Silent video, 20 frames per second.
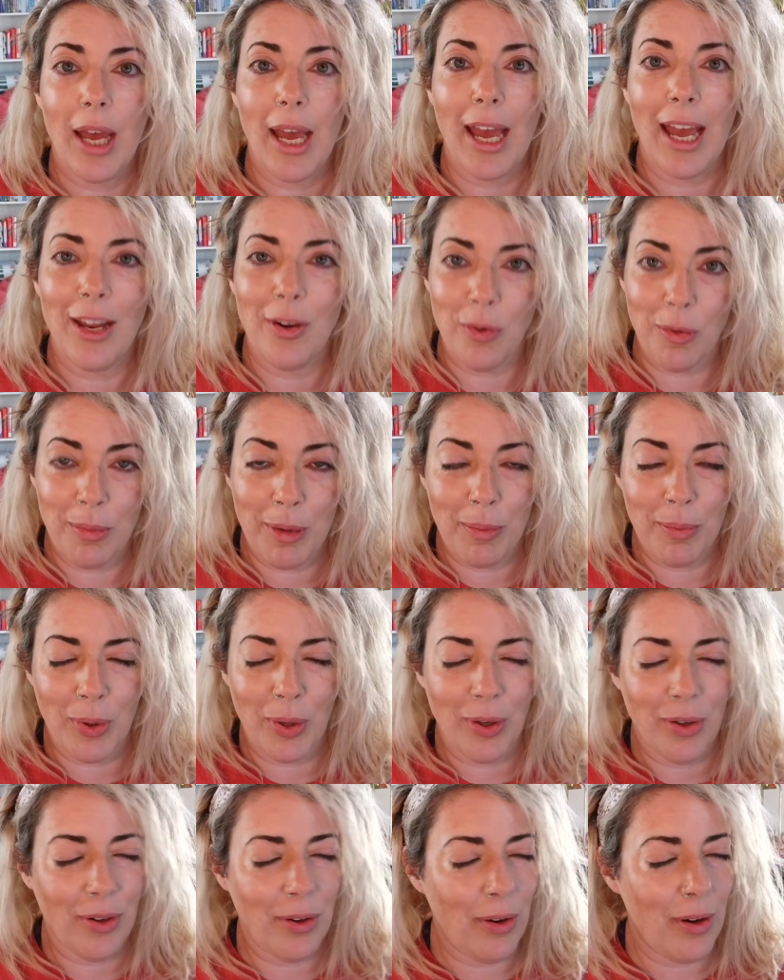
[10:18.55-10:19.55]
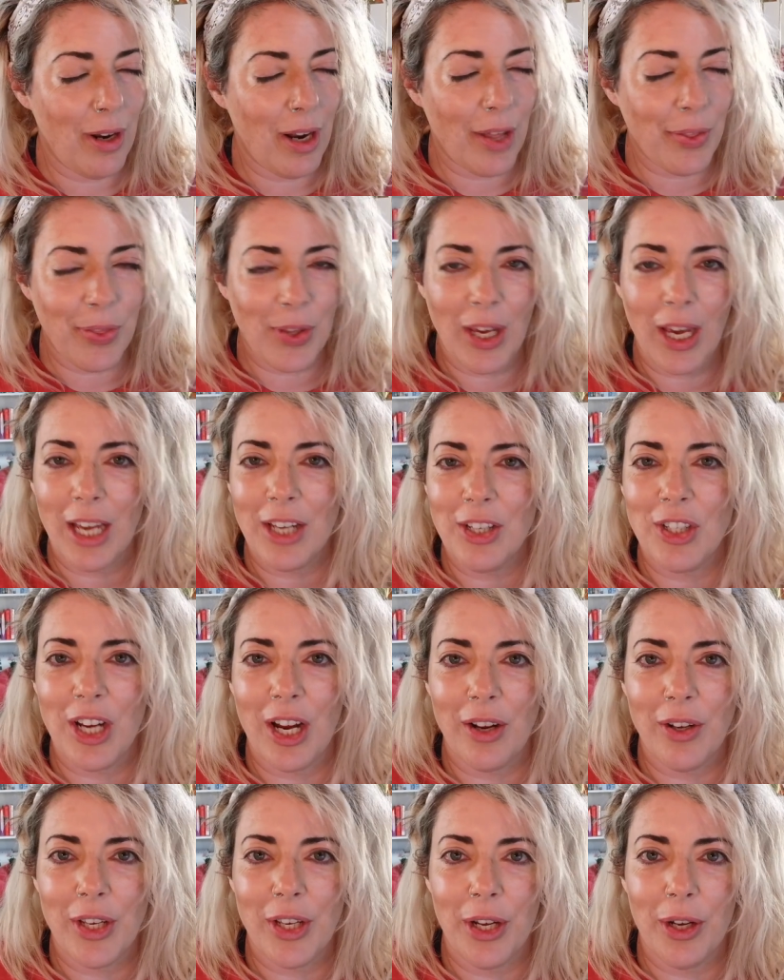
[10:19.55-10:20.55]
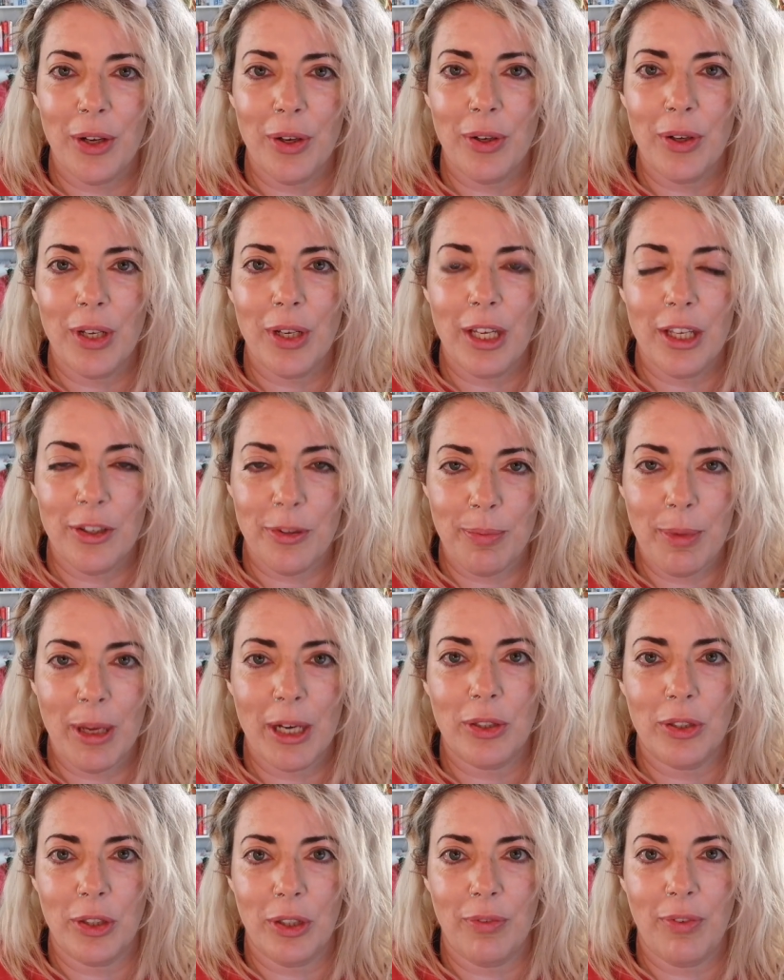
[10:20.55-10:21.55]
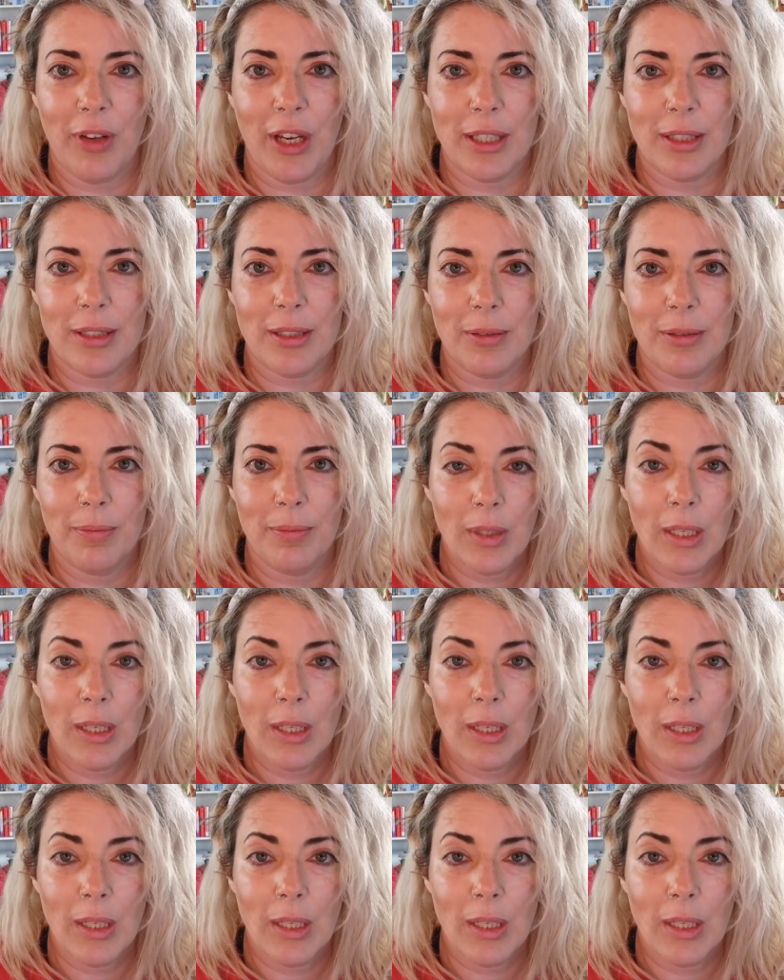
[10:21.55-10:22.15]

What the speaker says: And remember, nothing I share here is medical advice.